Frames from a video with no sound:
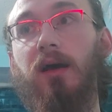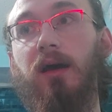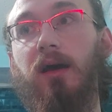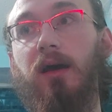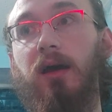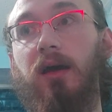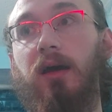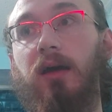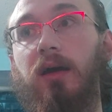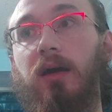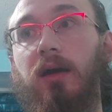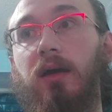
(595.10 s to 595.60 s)

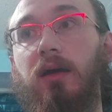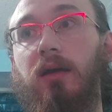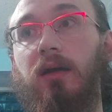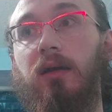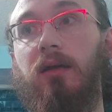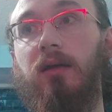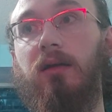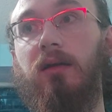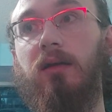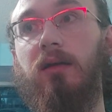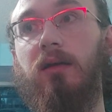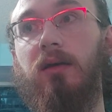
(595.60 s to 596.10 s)

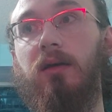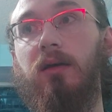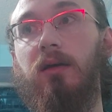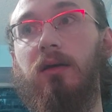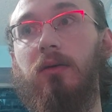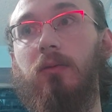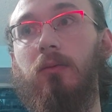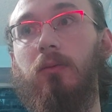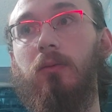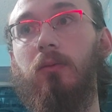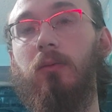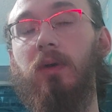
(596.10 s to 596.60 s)
And
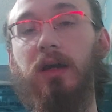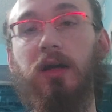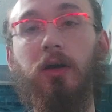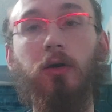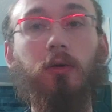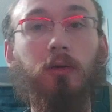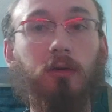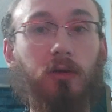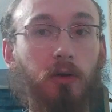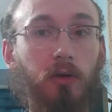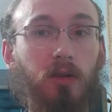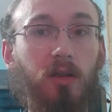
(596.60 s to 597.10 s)
we go
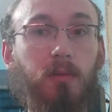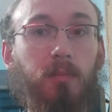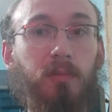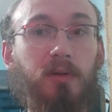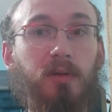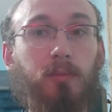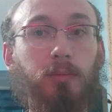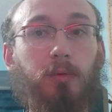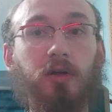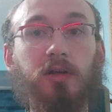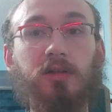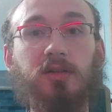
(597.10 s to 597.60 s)
to load it up in
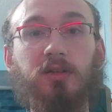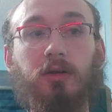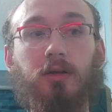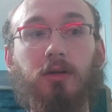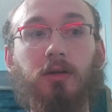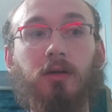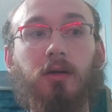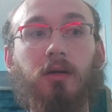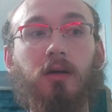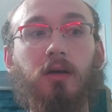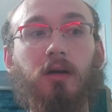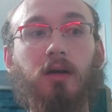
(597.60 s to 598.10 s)
the
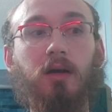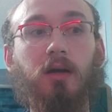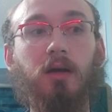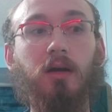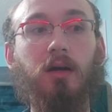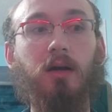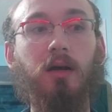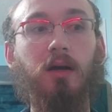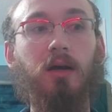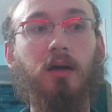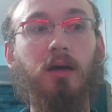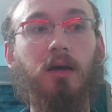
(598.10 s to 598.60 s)
printer,
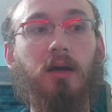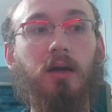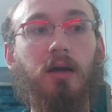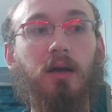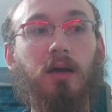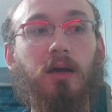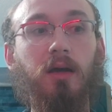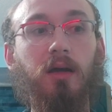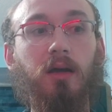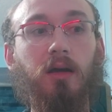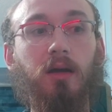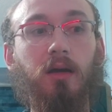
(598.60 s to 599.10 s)

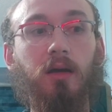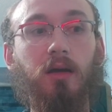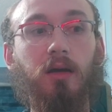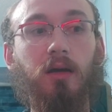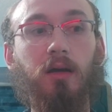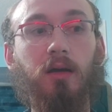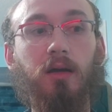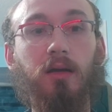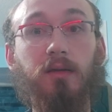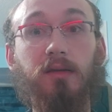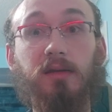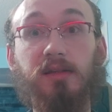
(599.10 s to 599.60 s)

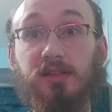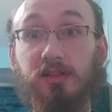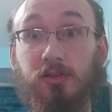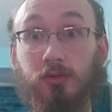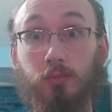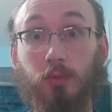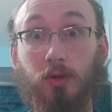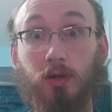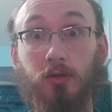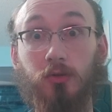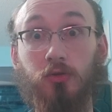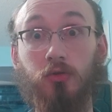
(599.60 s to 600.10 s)
And this is
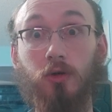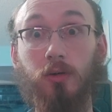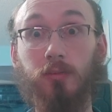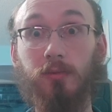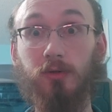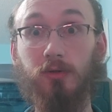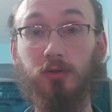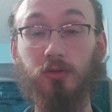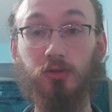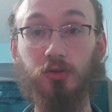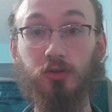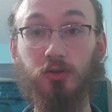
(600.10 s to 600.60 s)
where
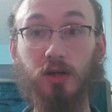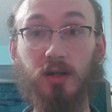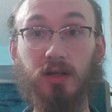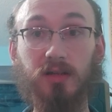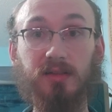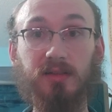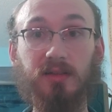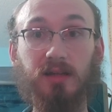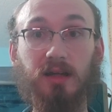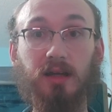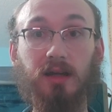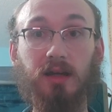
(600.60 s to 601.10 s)
trouble
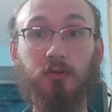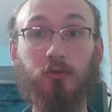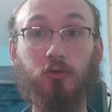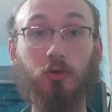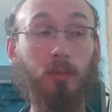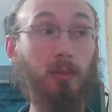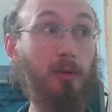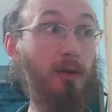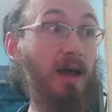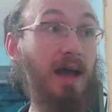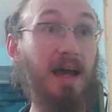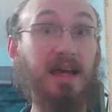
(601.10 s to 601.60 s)
strikes. And
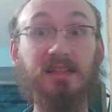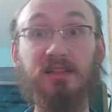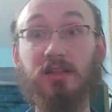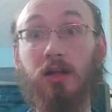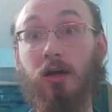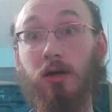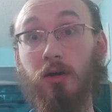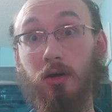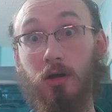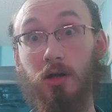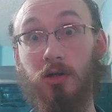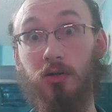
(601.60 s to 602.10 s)
trouble has
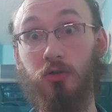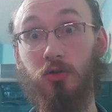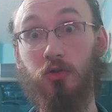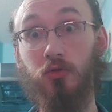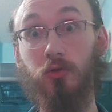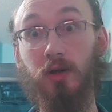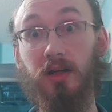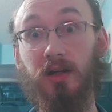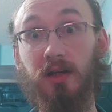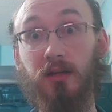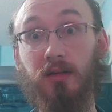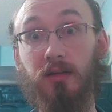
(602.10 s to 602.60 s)
not
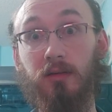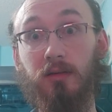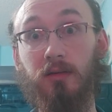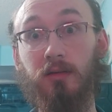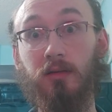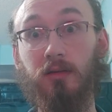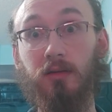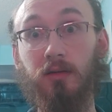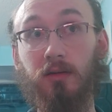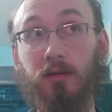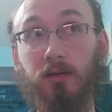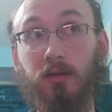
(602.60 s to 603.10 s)
unstricken.
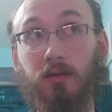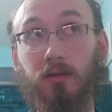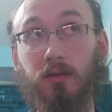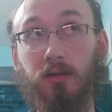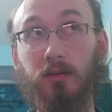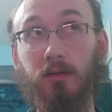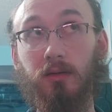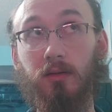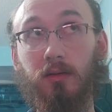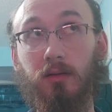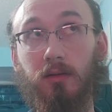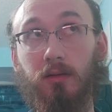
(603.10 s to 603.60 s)

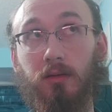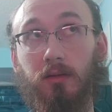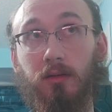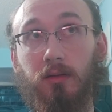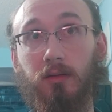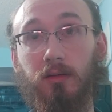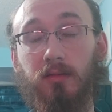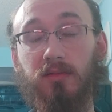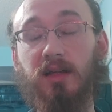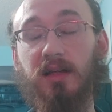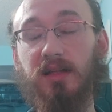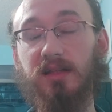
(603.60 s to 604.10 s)

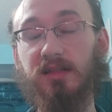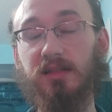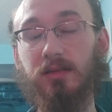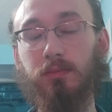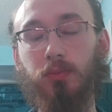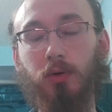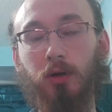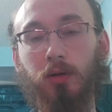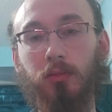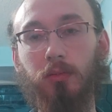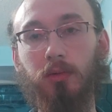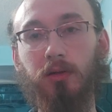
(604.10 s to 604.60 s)
That's
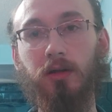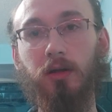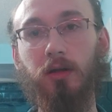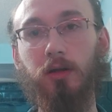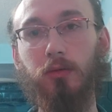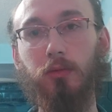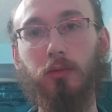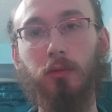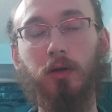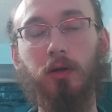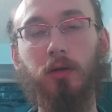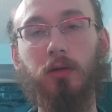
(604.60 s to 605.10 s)
probably not
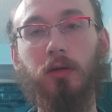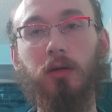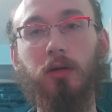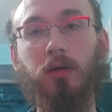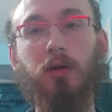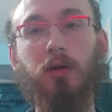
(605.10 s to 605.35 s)
a word.